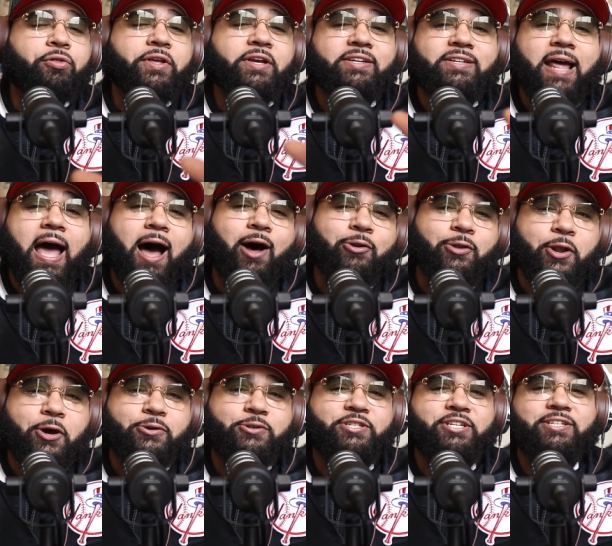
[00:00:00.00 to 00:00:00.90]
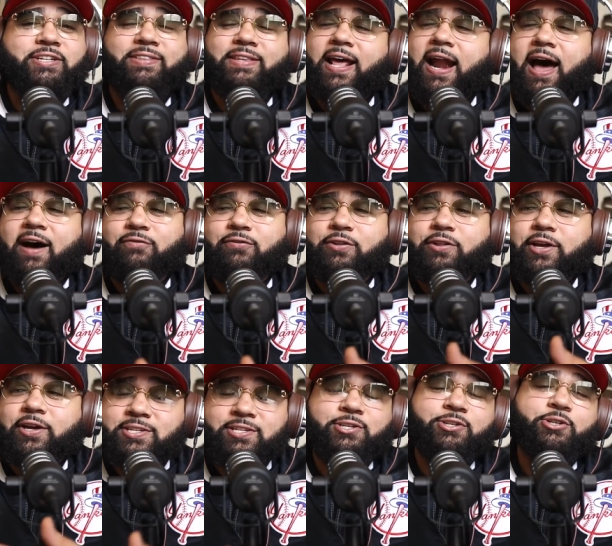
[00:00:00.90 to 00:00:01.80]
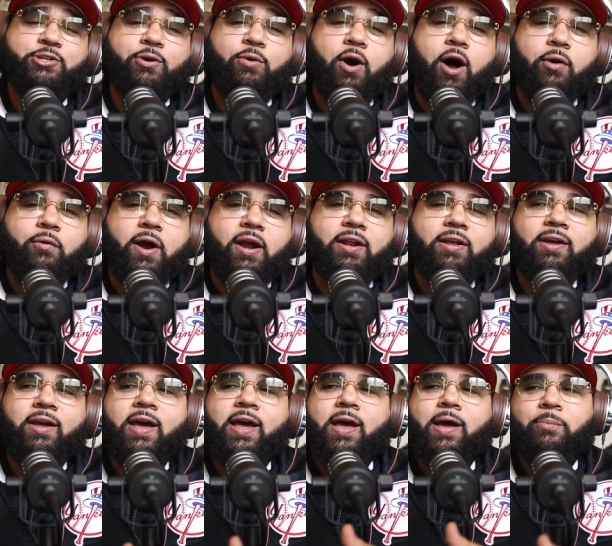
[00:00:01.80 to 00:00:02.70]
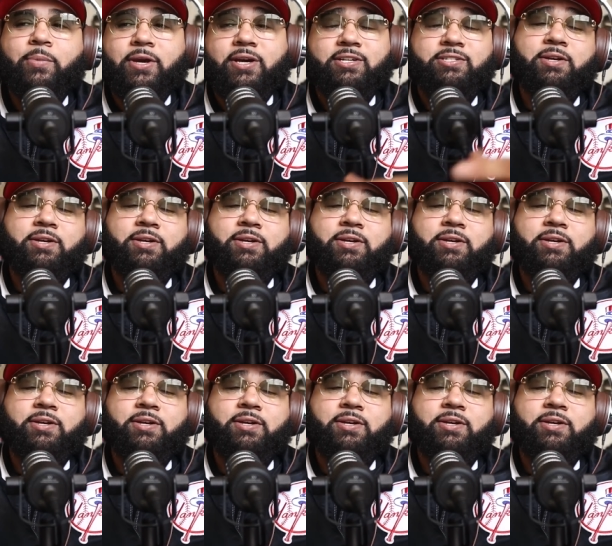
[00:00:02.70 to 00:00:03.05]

download shit that I've listened to already because I'm